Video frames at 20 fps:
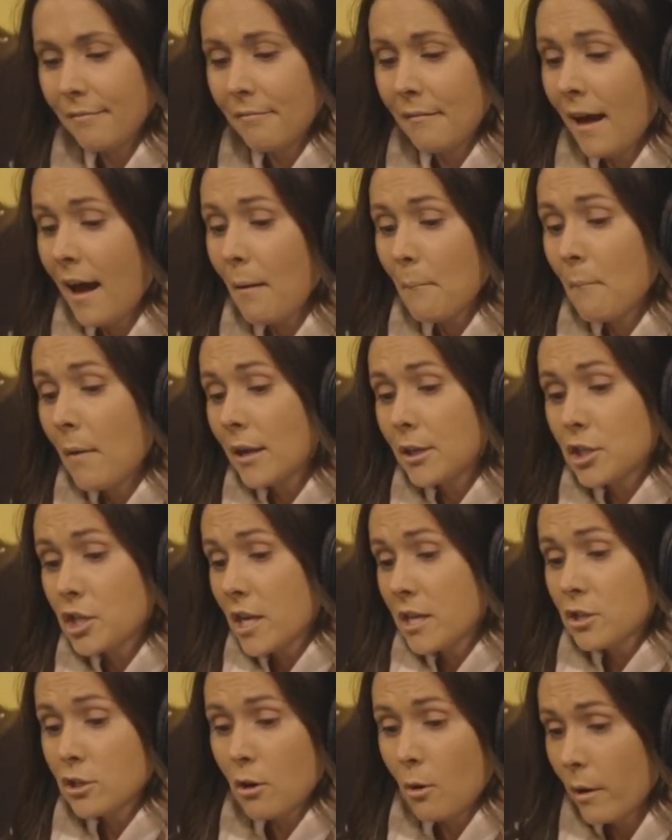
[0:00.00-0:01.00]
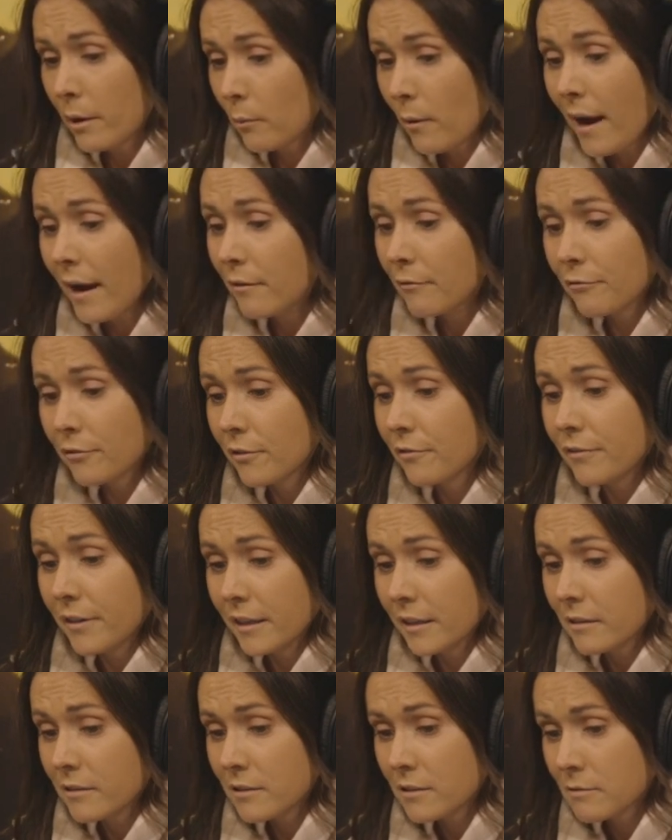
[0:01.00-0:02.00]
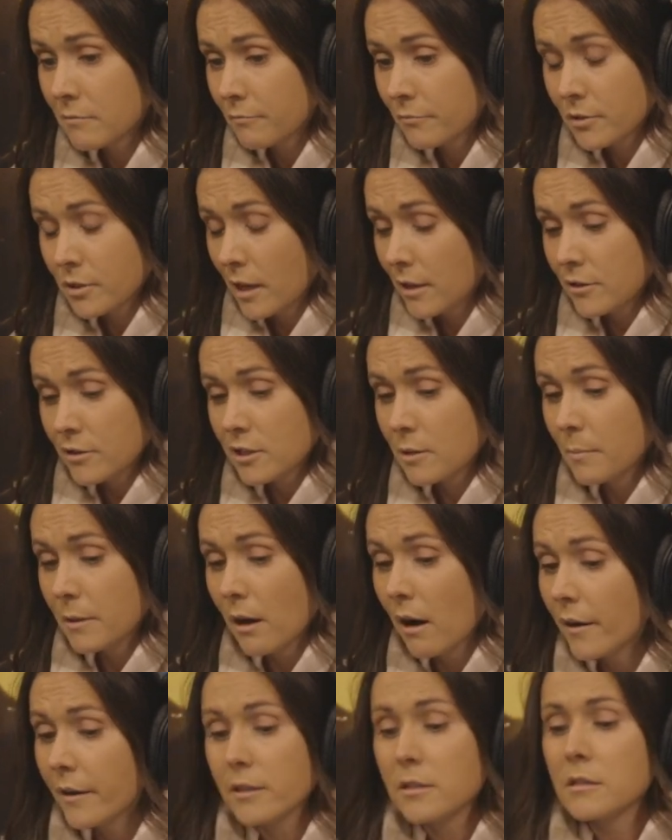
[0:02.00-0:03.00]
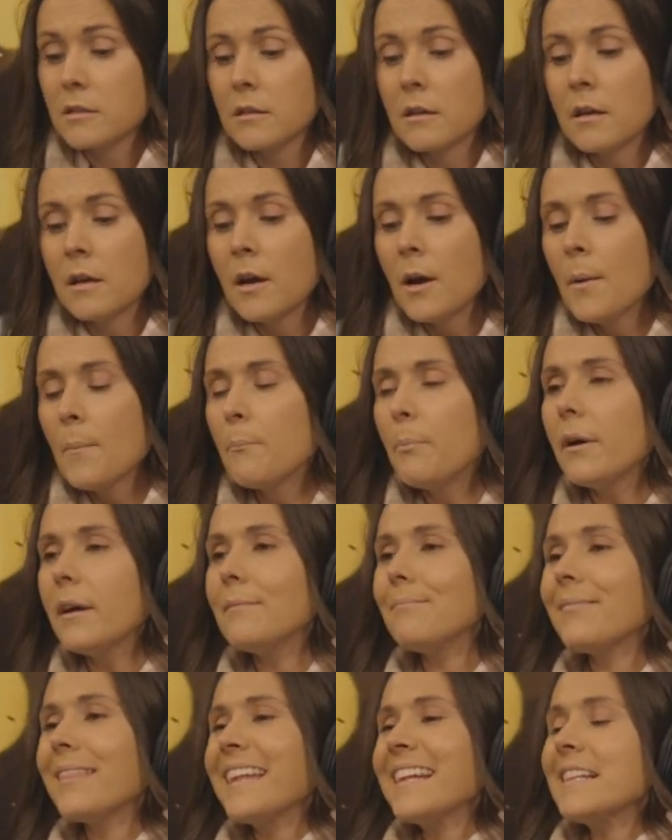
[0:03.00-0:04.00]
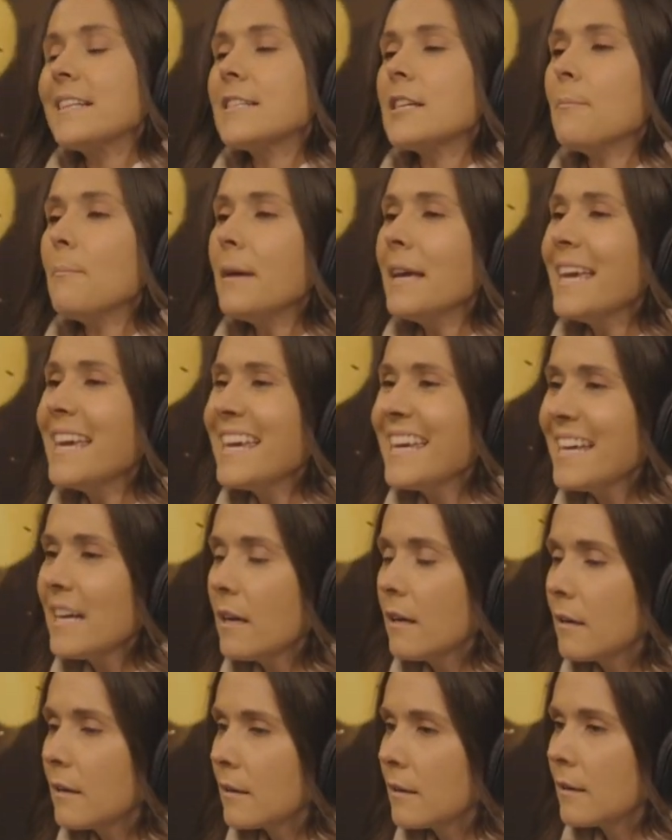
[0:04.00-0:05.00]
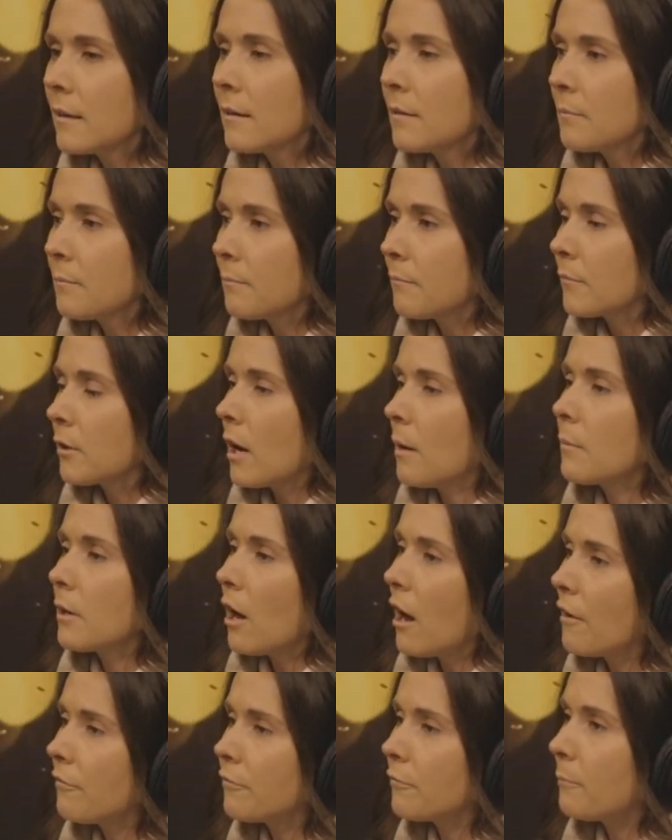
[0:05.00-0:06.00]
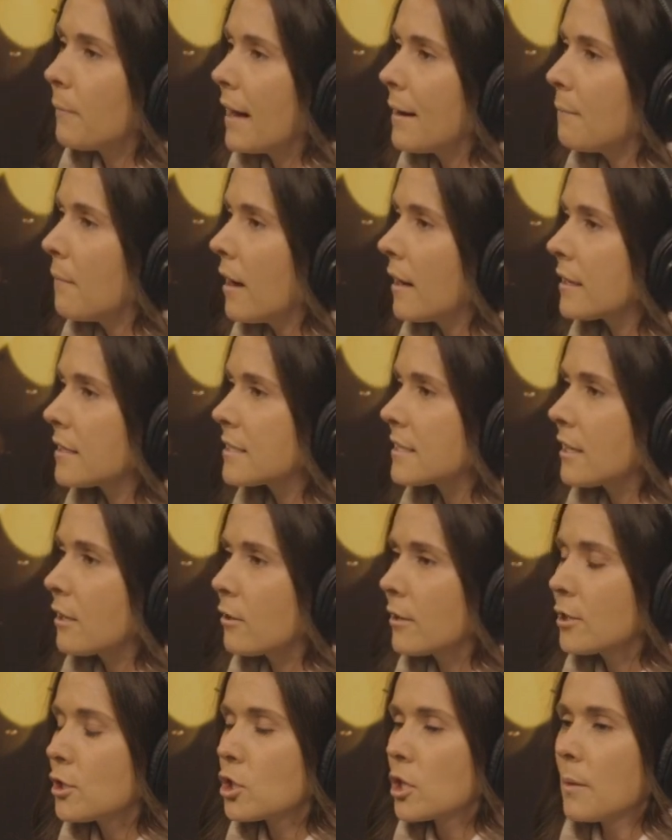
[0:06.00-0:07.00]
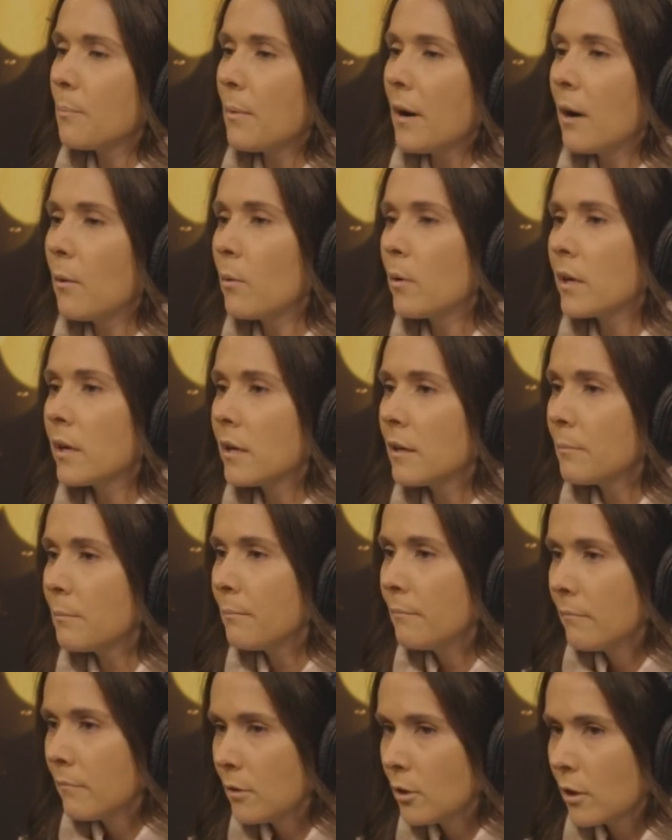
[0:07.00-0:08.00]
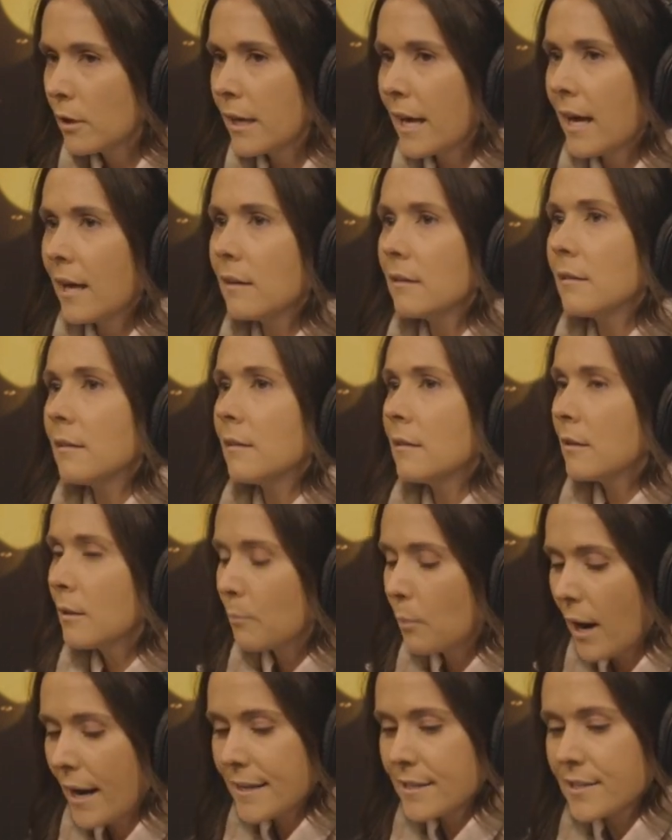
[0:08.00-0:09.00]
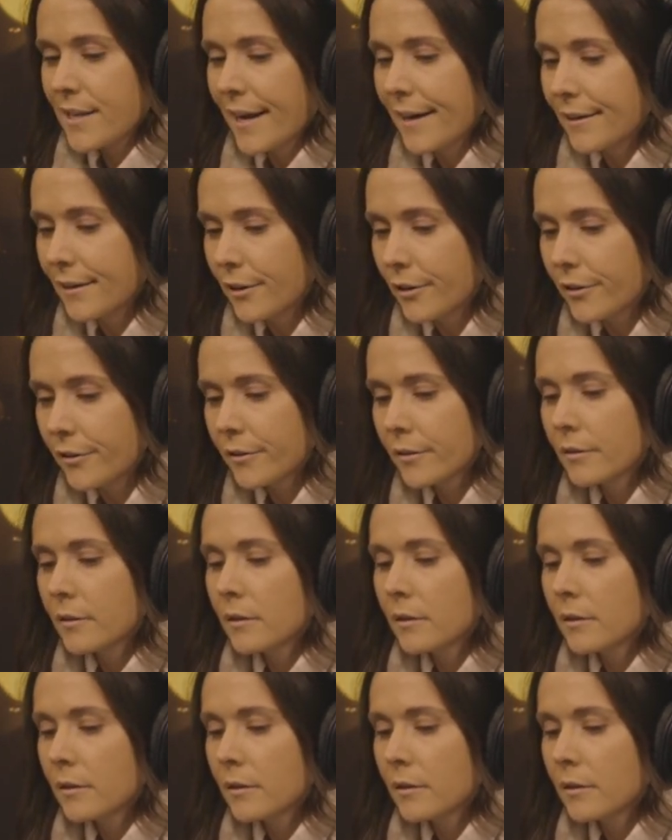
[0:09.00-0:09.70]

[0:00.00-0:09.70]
not much is going right for the Phoenix Suns, to be honest. But to me, coming off of my monastery trip, I want to look at the bright side here.